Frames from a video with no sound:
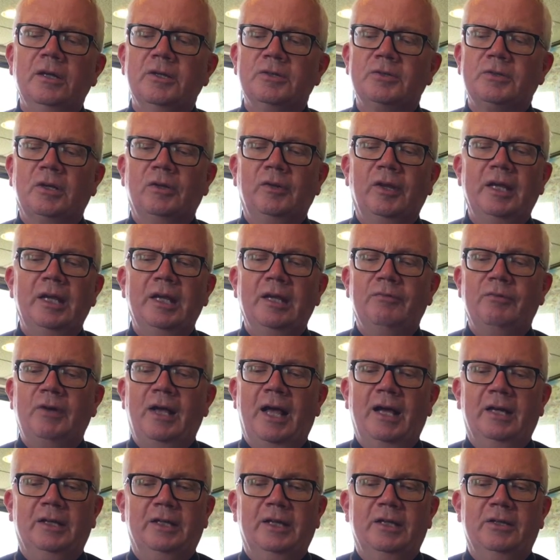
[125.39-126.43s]
So, Our Lady of
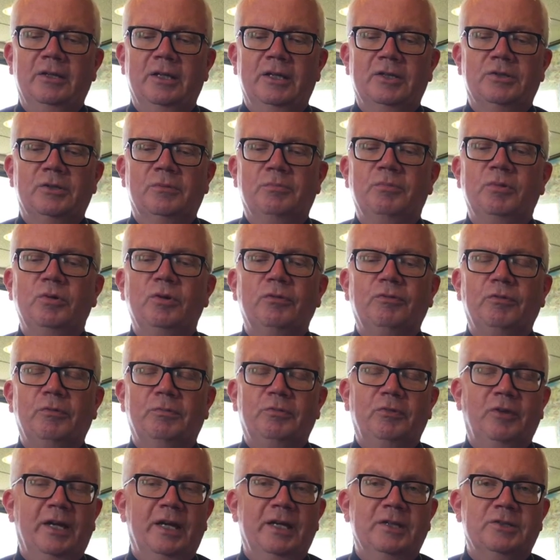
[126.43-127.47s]
Knock is a beautiful
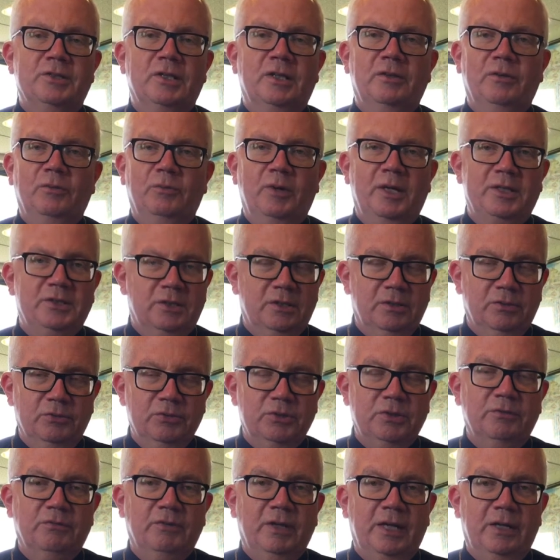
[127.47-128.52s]
place on the west
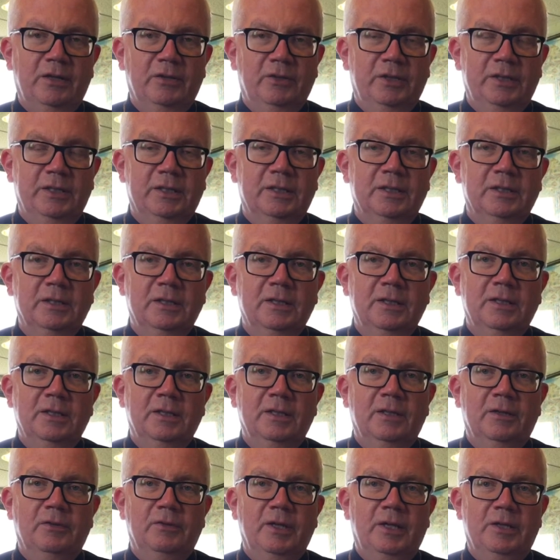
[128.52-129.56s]
coast of Ireland
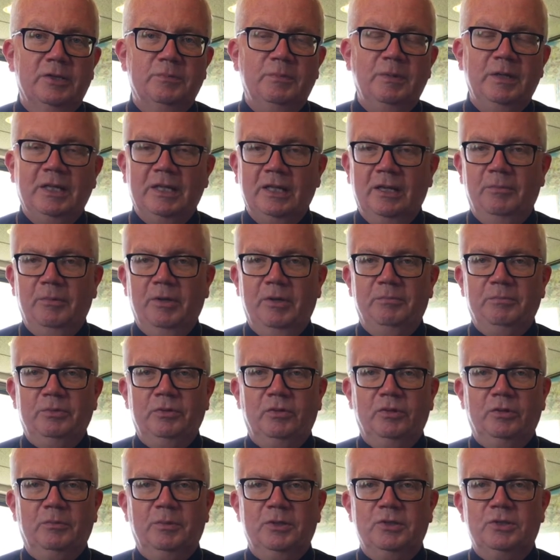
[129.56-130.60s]
that has become a
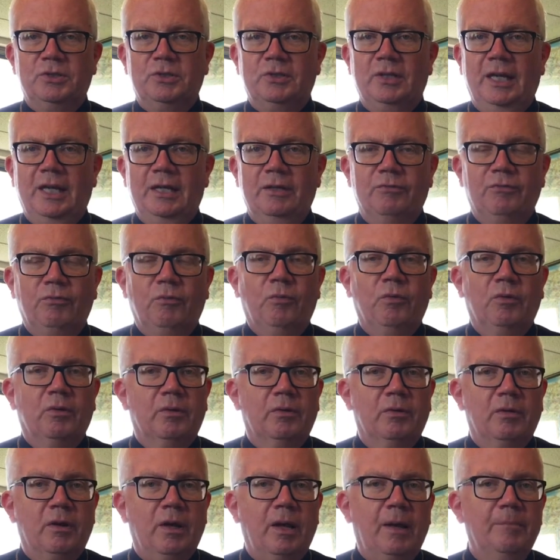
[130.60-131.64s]
pilgrimage site
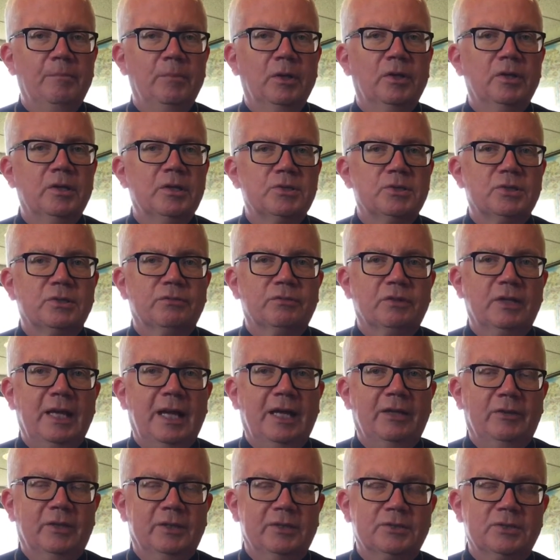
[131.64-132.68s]
for uh, millions of
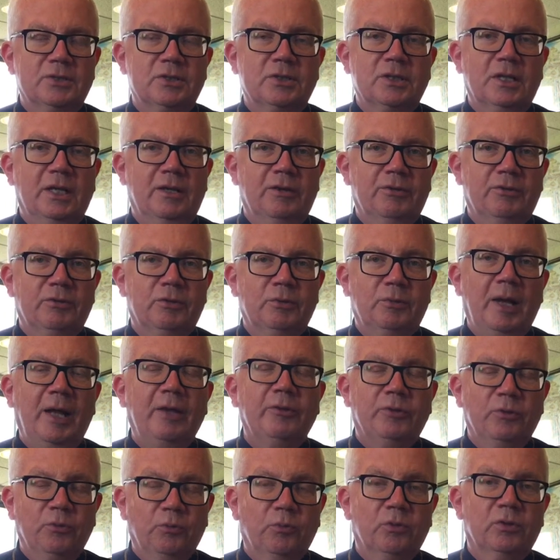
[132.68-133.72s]
Catholics uh,
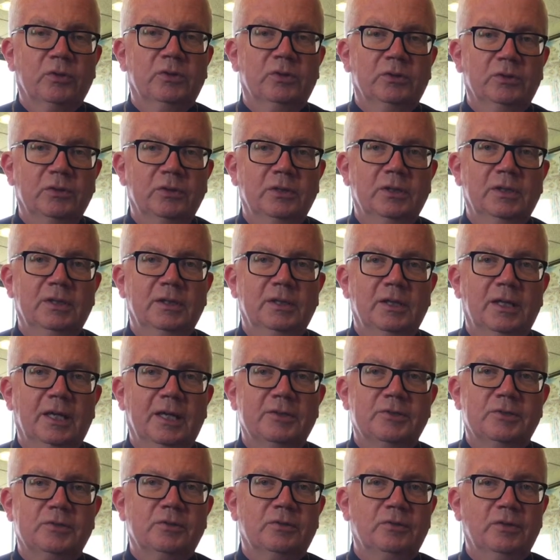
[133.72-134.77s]
throughout the world,
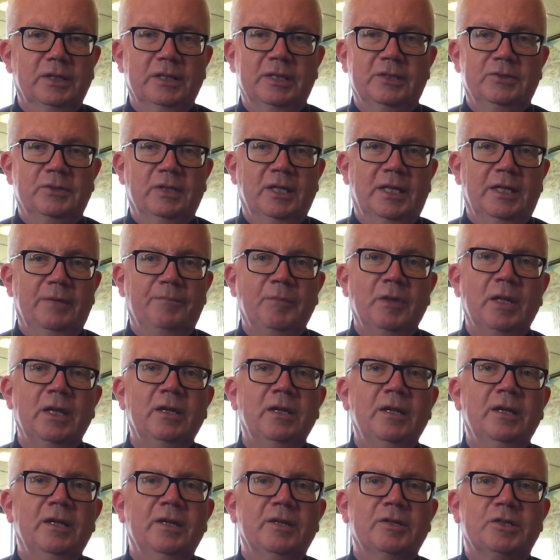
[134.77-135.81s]
and certainly is a
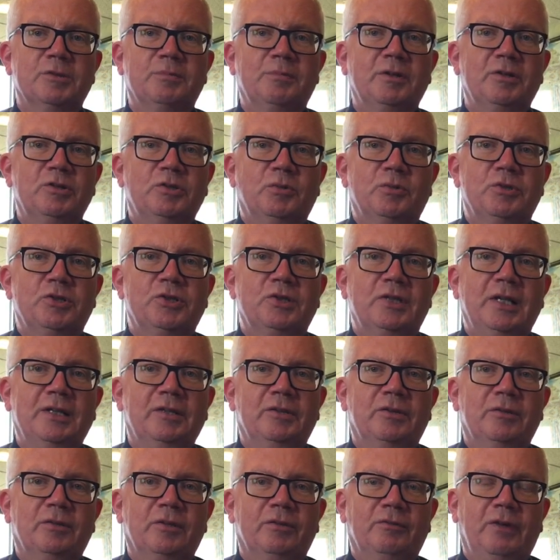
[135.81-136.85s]
spiritual
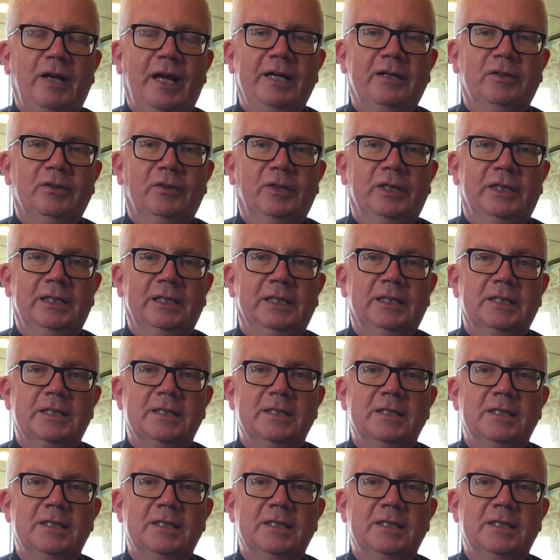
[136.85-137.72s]
center of Ireland.